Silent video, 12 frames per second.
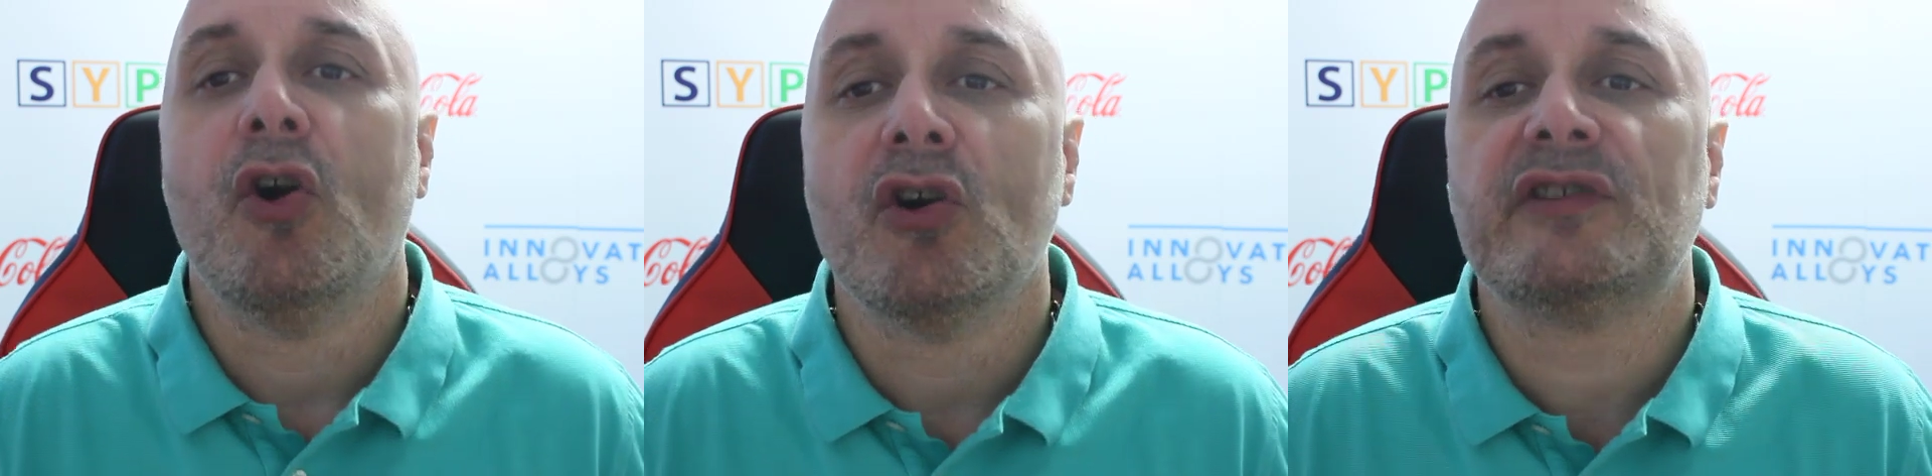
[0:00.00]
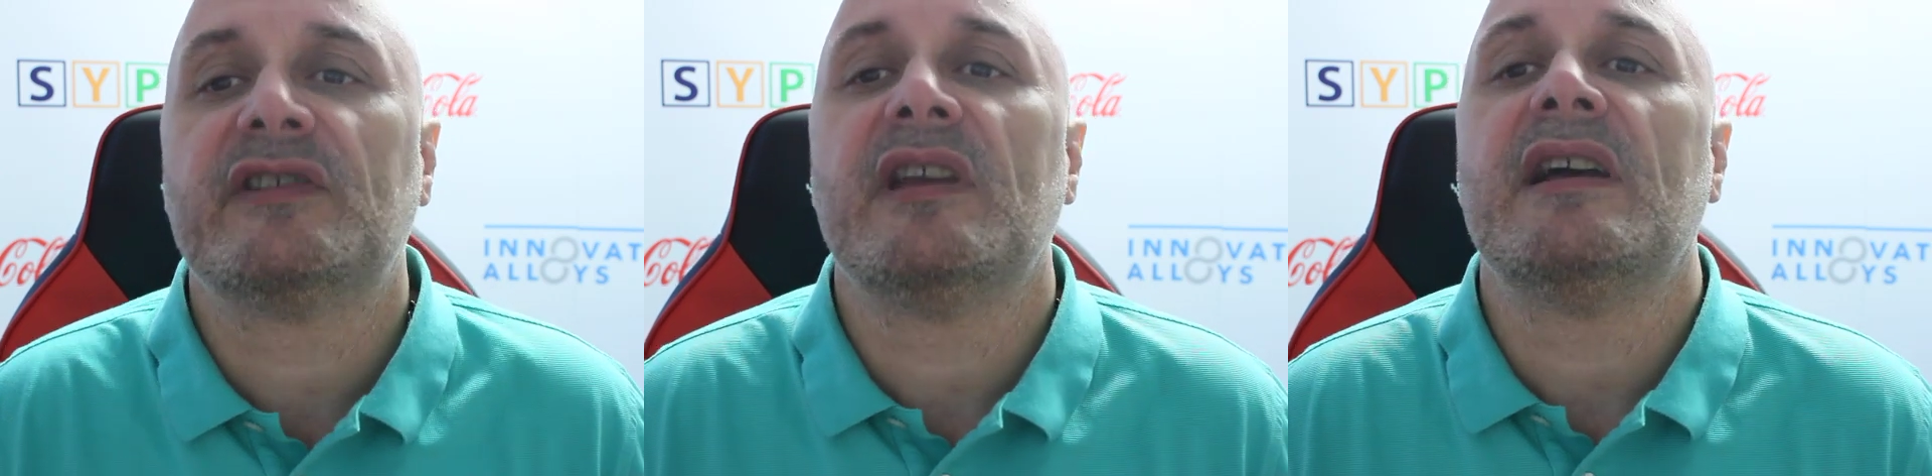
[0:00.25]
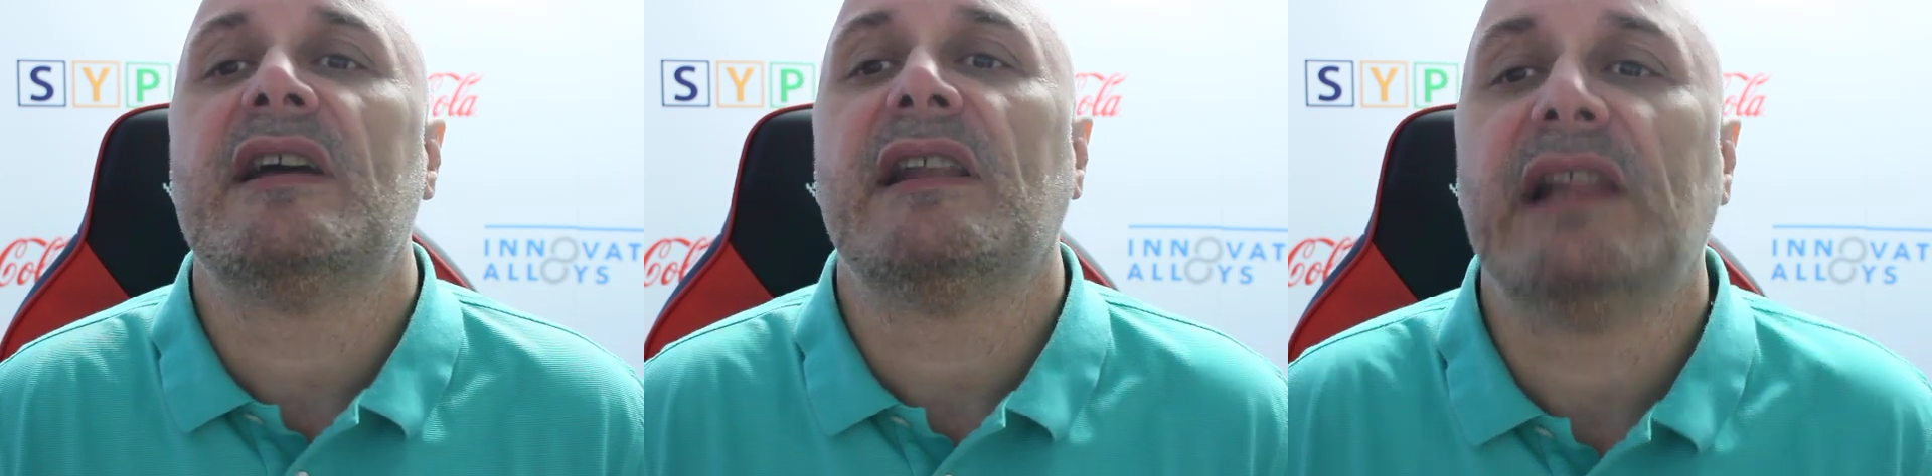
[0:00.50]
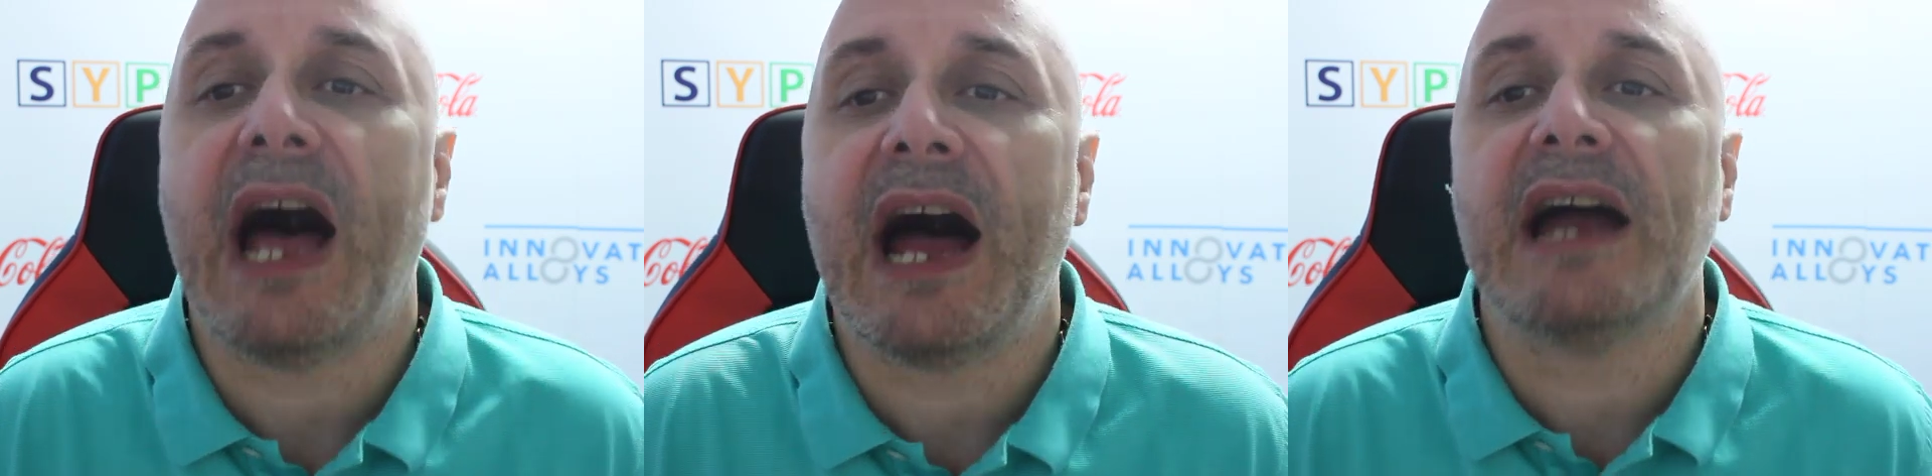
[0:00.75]
utter
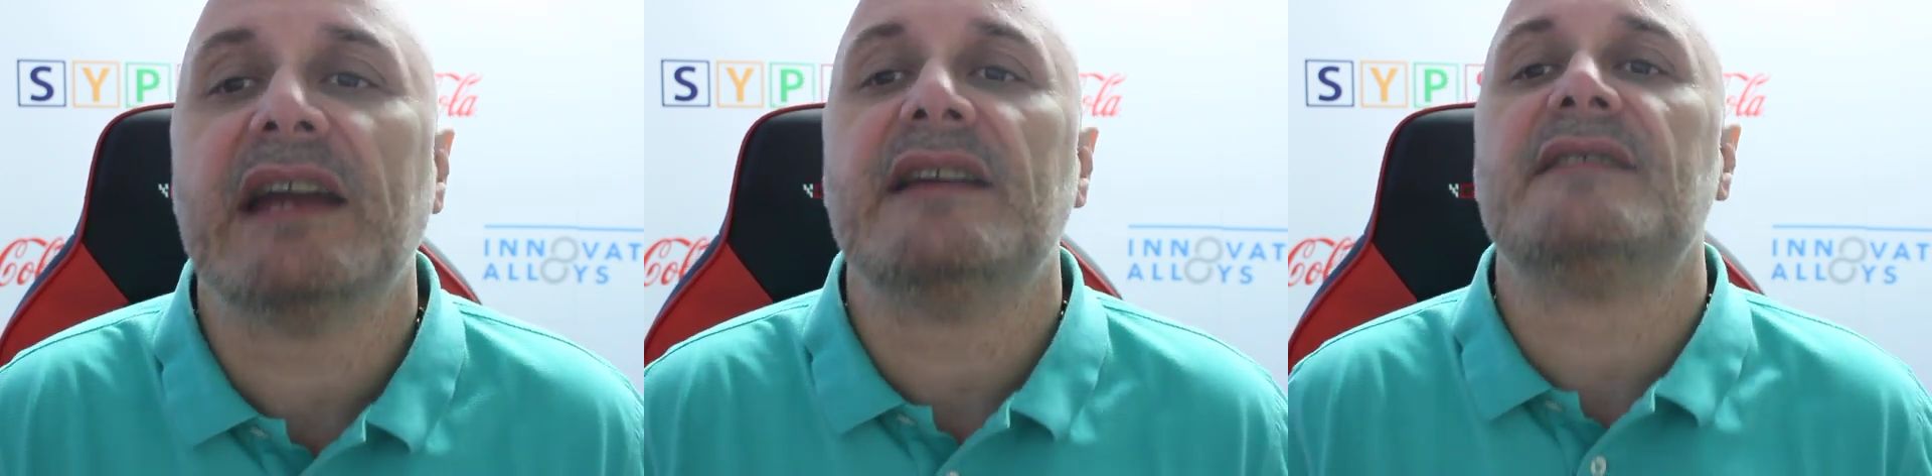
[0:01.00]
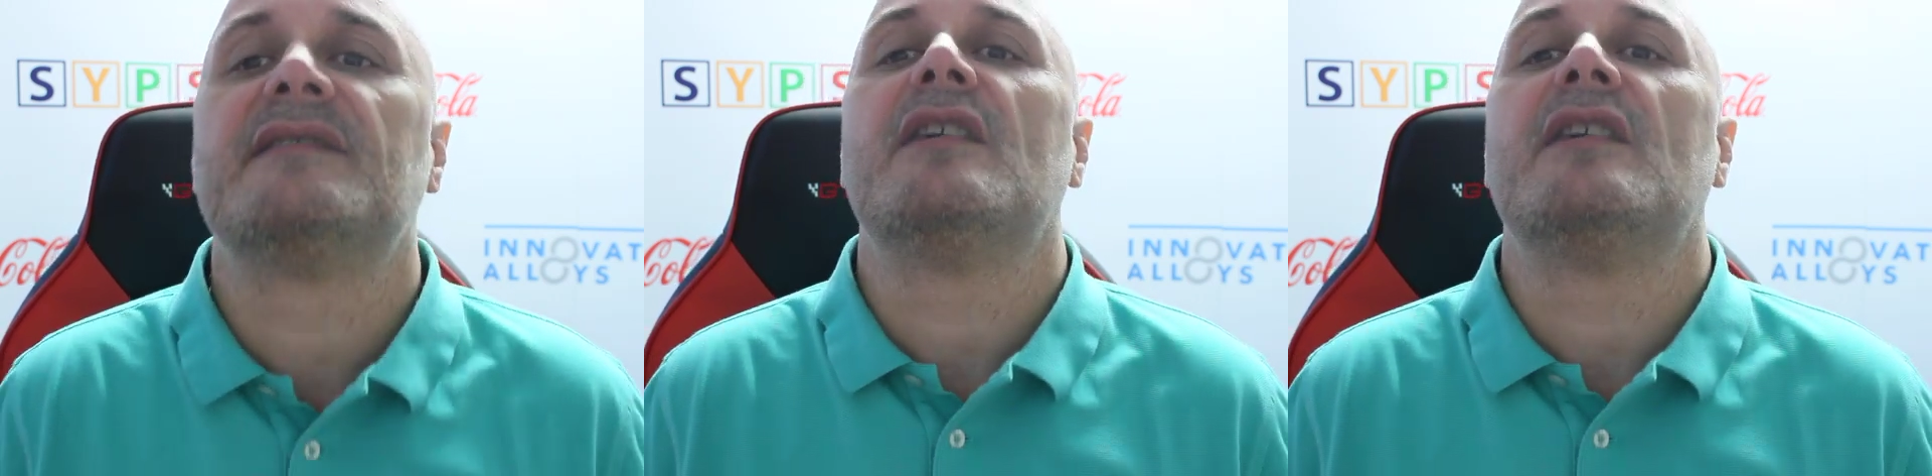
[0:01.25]
lies